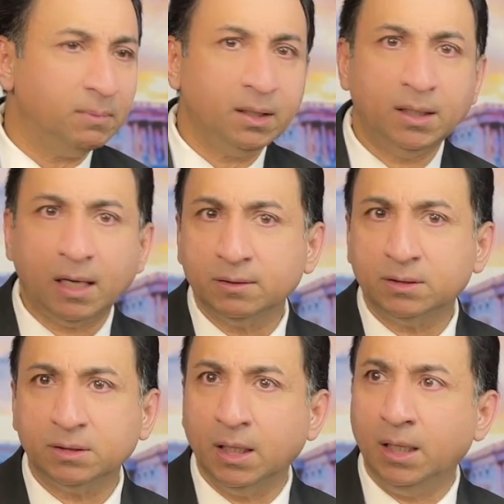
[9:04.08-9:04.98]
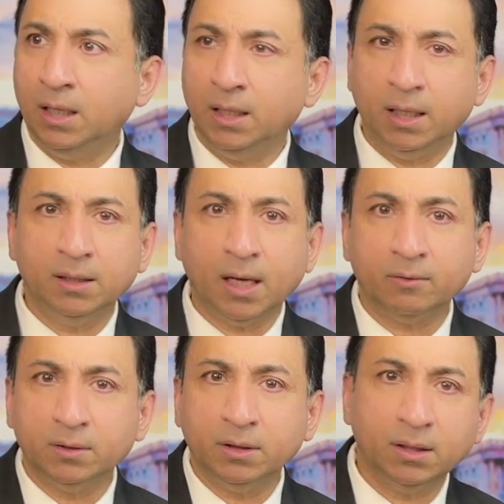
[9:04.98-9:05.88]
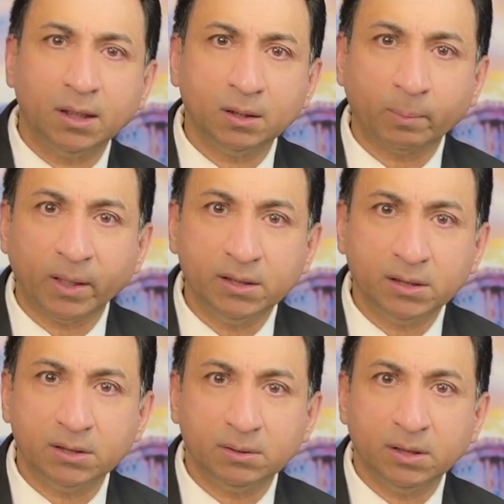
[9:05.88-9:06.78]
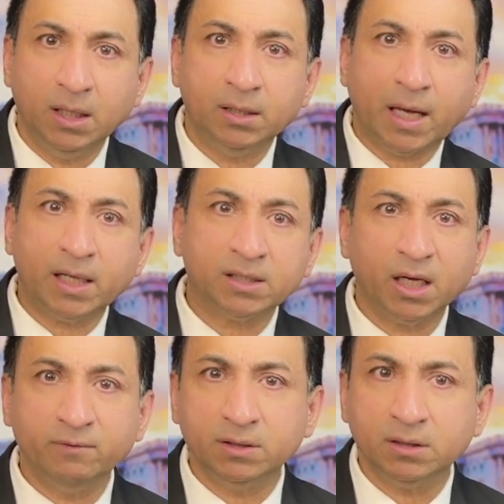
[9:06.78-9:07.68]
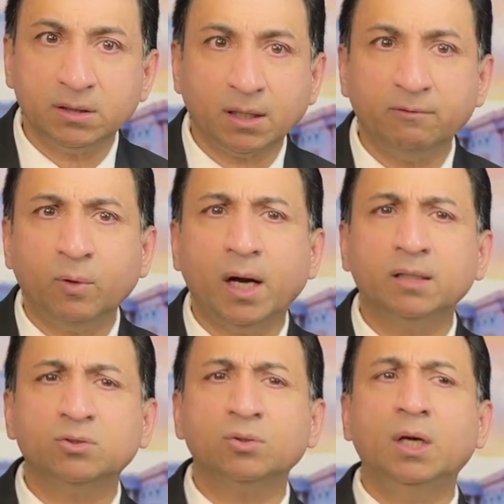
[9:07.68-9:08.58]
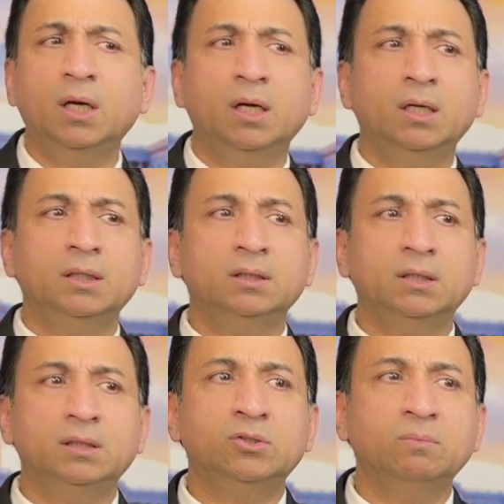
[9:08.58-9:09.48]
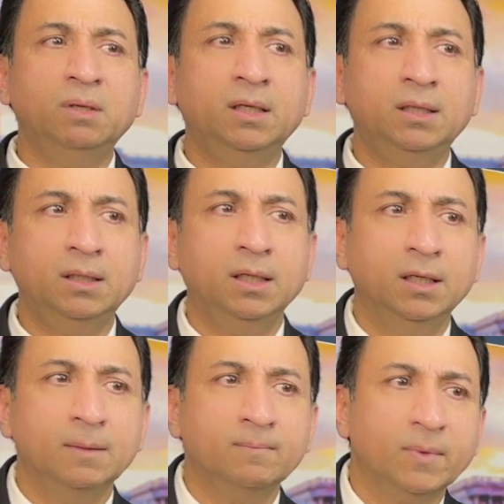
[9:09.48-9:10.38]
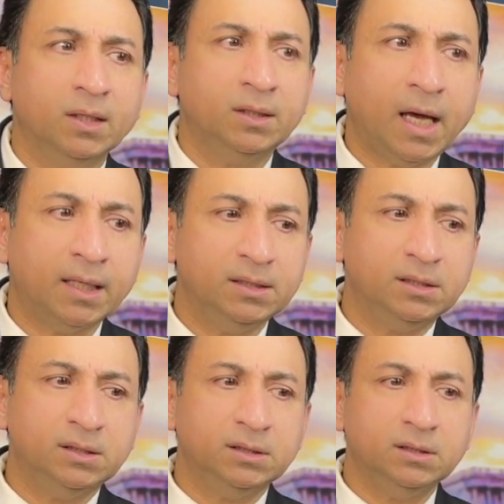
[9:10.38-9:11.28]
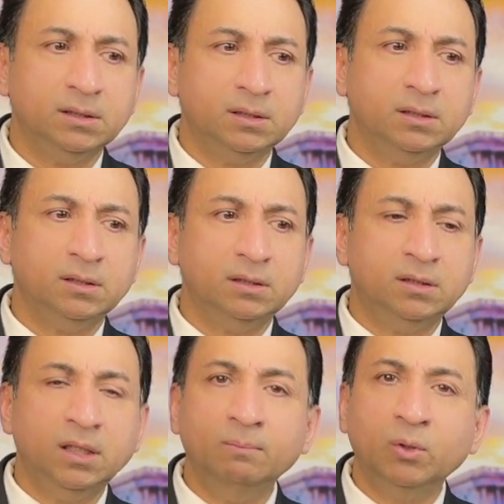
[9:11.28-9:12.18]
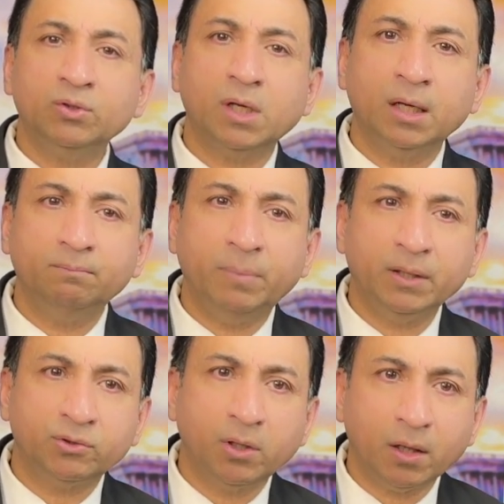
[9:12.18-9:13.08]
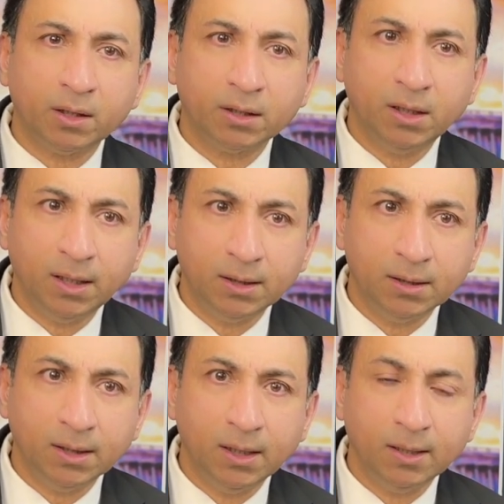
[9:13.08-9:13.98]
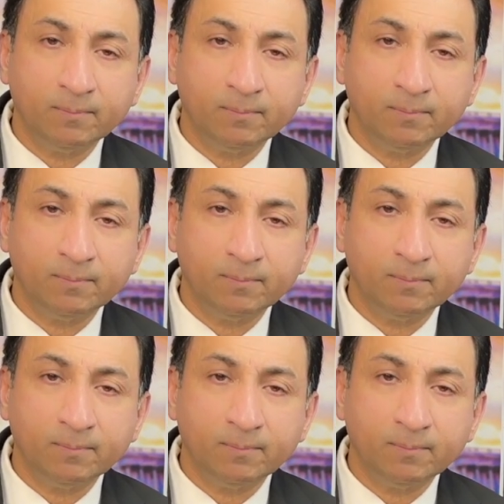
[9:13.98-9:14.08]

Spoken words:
their money hidden out in other places, tax havens and stuff. Why? So to me, that is the most unpatriotic thing